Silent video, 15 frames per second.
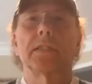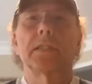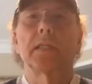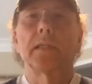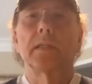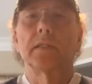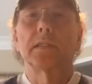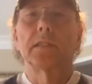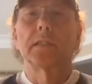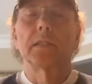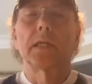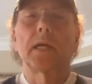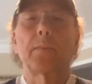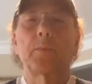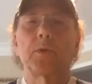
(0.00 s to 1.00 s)
that this is
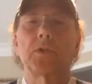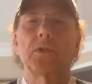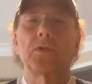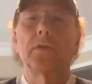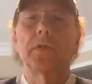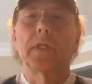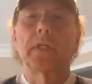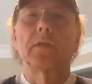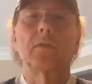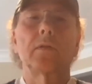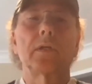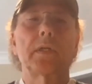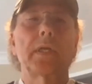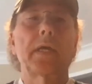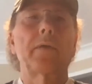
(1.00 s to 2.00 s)
an opportunity to look at